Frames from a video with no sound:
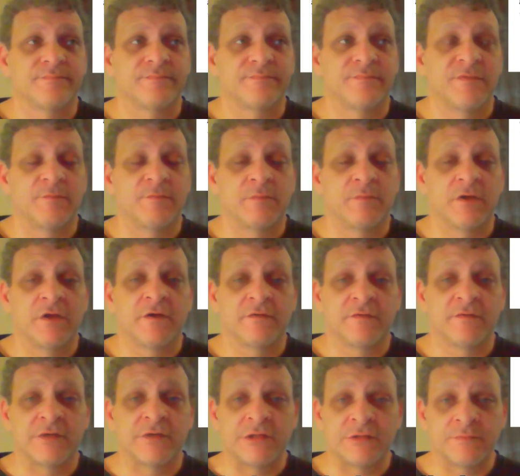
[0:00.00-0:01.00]
The Blood
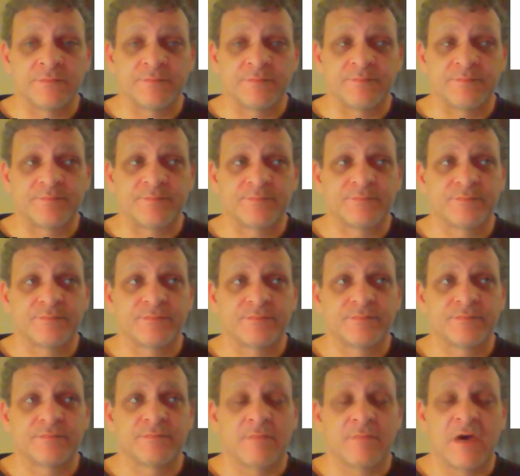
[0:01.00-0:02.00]
of Eden,
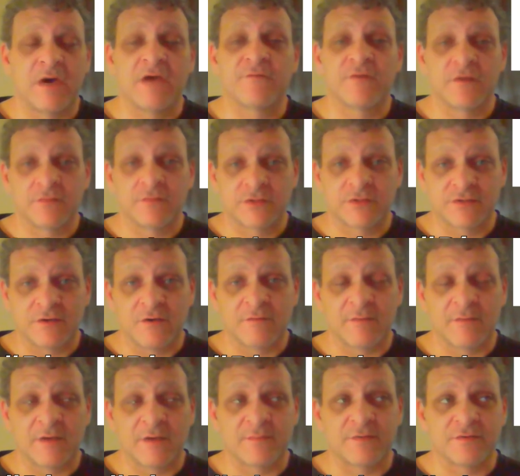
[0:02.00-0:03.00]
my favorite
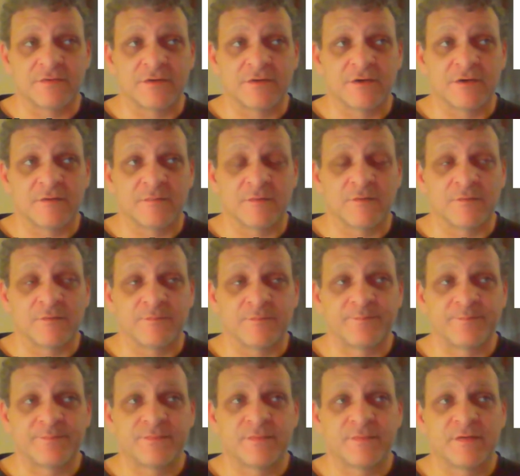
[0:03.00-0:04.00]
song by Peter Gabriel.
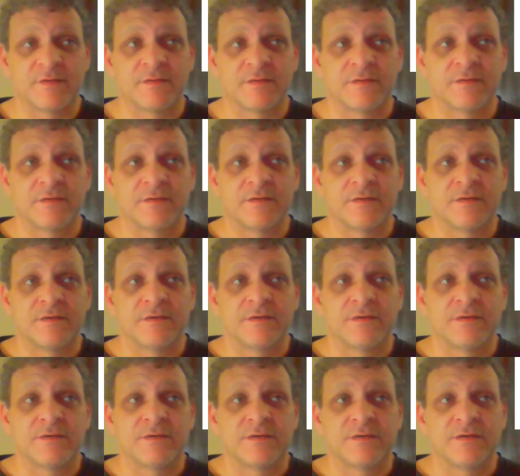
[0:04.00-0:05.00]

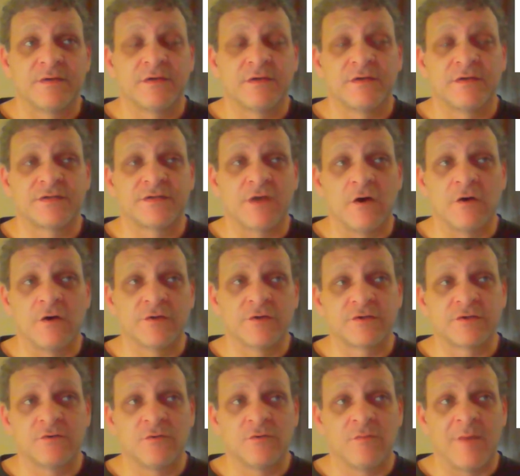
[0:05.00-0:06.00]
It is
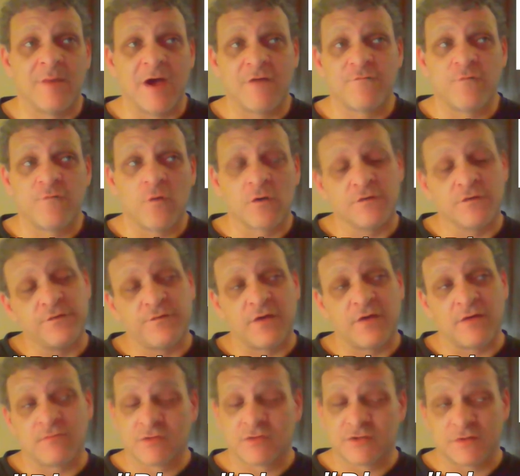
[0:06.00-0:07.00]
also my fourth
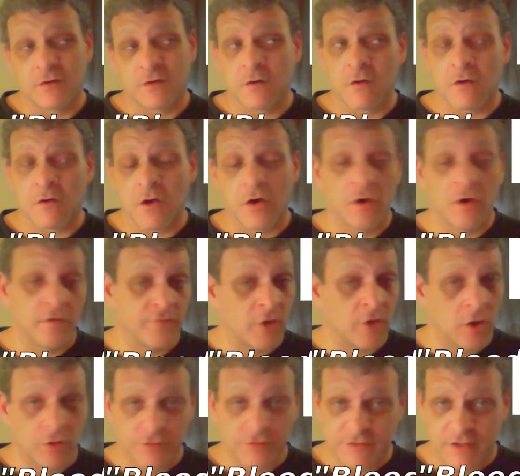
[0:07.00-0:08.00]
favorite song of
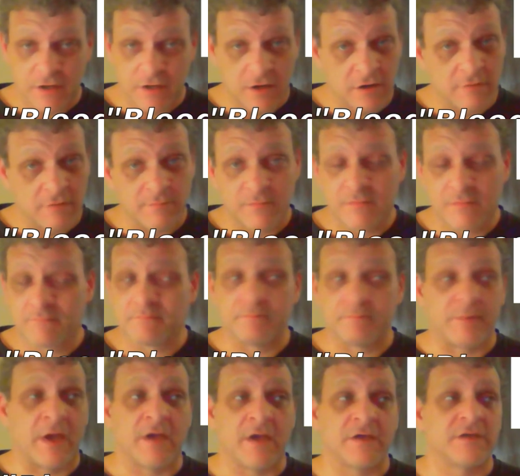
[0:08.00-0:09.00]
all time
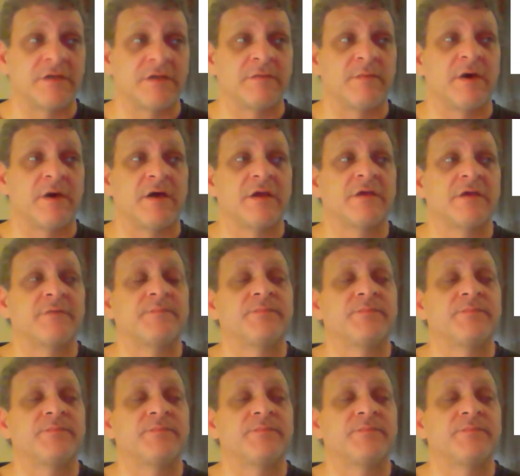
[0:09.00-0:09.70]
by anybody.